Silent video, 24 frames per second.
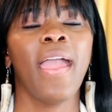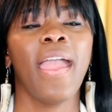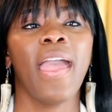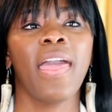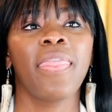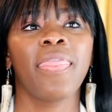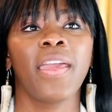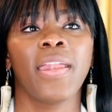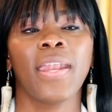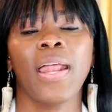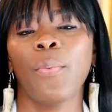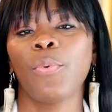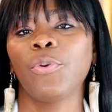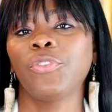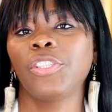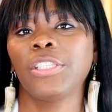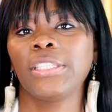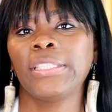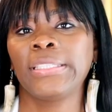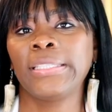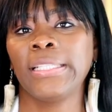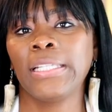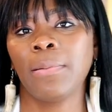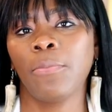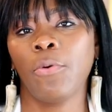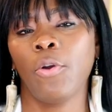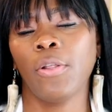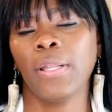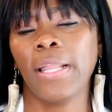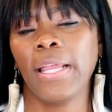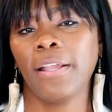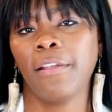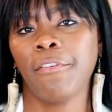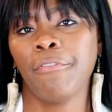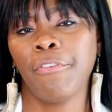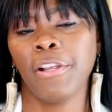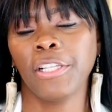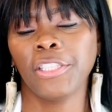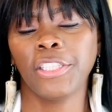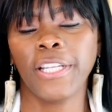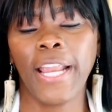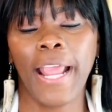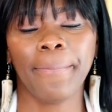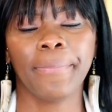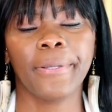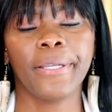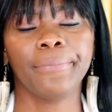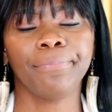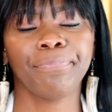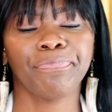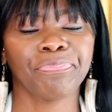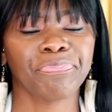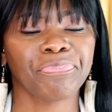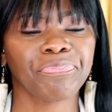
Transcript: And then I will just sit them on like a fresh napkin.